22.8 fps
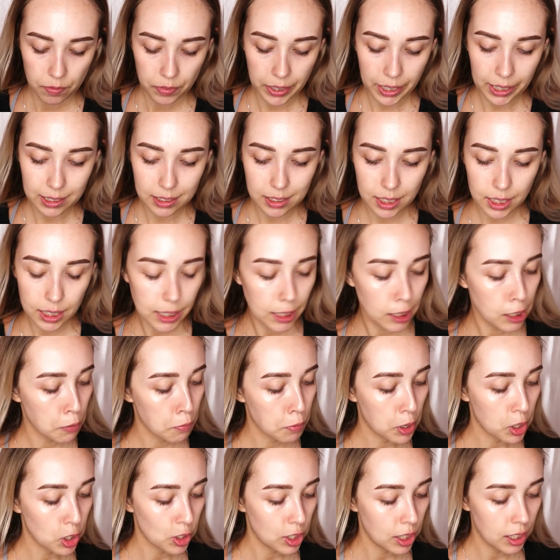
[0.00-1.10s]
I did get a
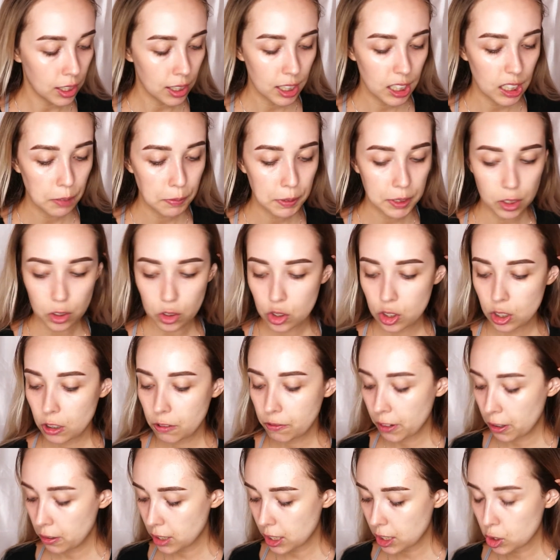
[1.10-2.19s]
brush set in here, but there's no
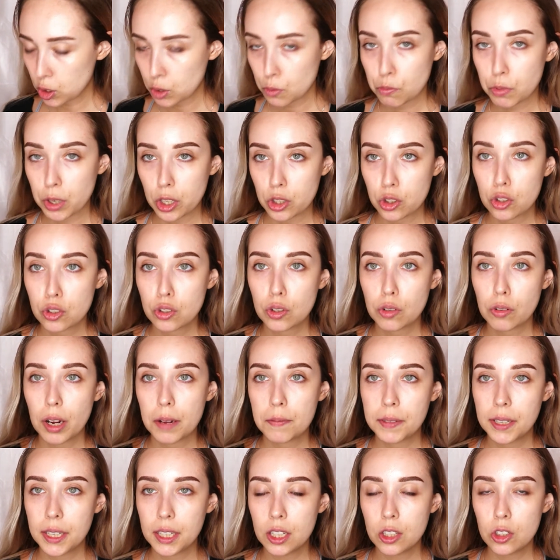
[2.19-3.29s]
foundation brush. So
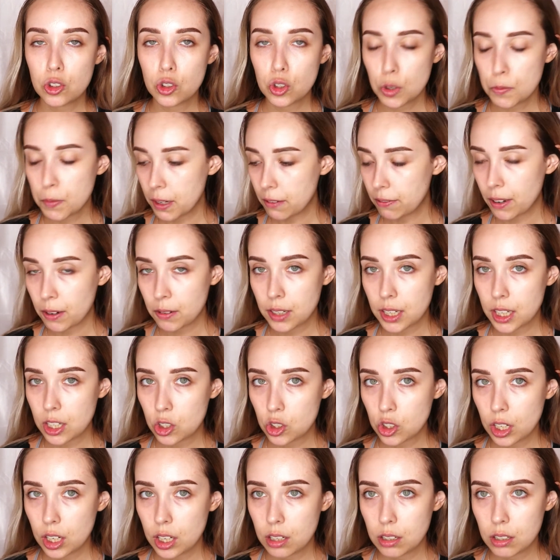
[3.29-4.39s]
I'm gonna do my
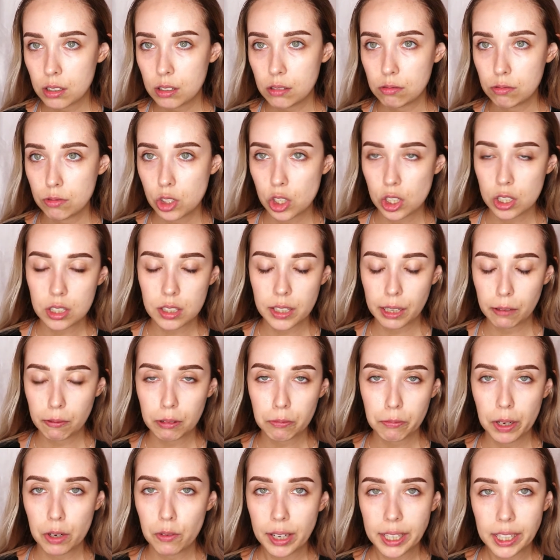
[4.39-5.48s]
foundation just like
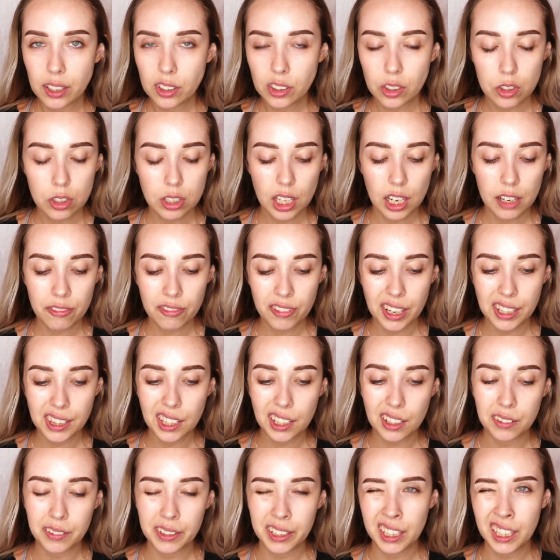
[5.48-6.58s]
with my regular stuff, and
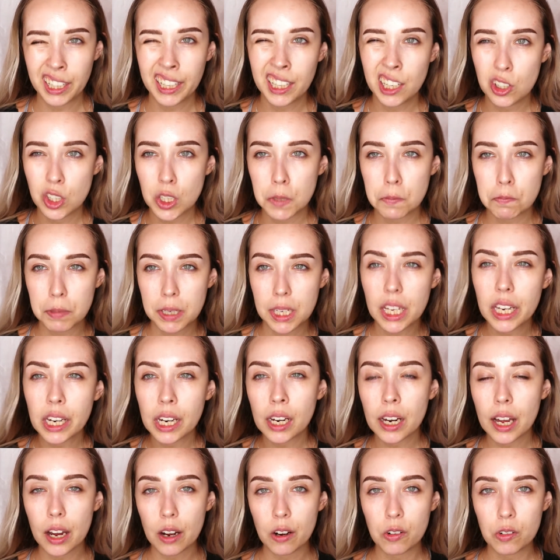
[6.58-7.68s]
then I'm gonna kind of jump in
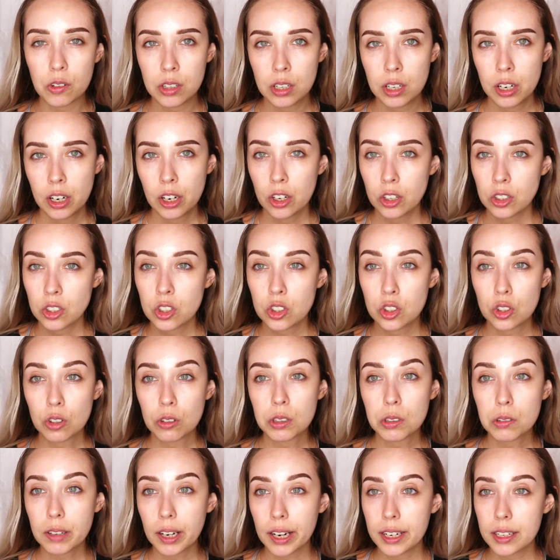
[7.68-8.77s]
and out to show
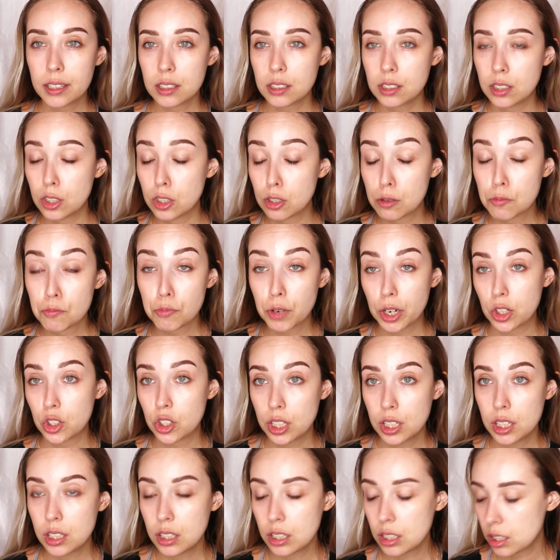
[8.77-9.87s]
you guys the new
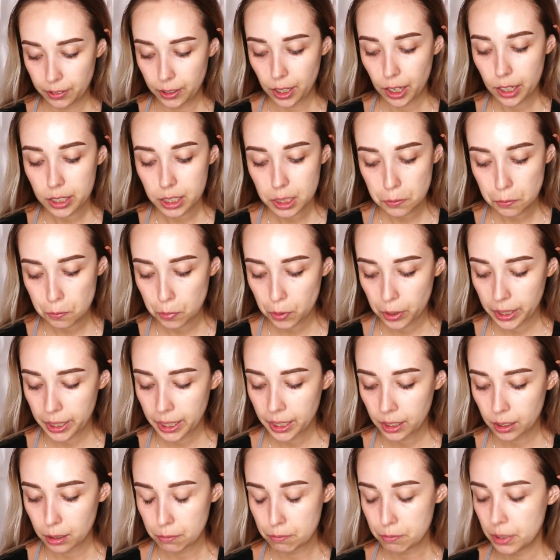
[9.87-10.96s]
brushes. Forgot to
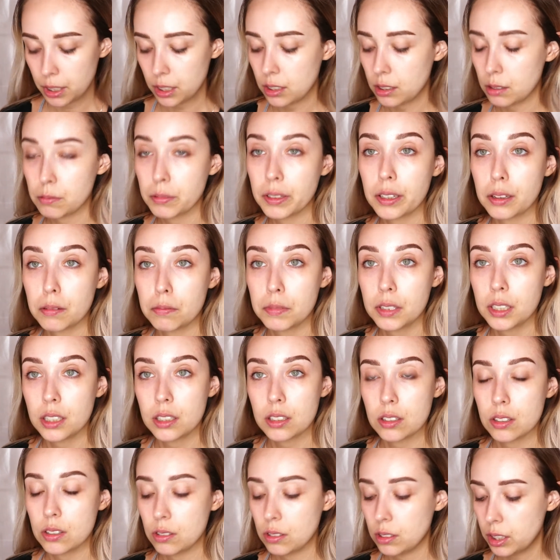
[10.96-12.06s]
bring a mirror with
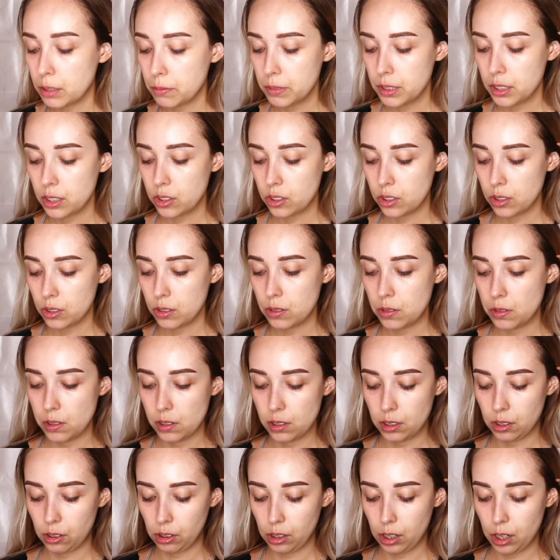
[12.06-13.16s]
me. So let me just use
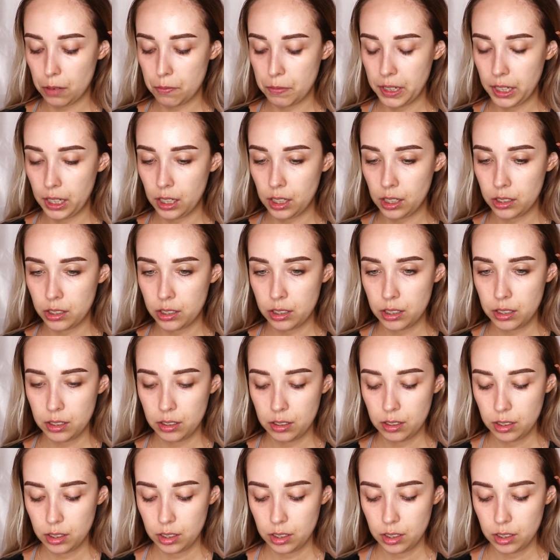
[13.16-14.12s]
this little compact.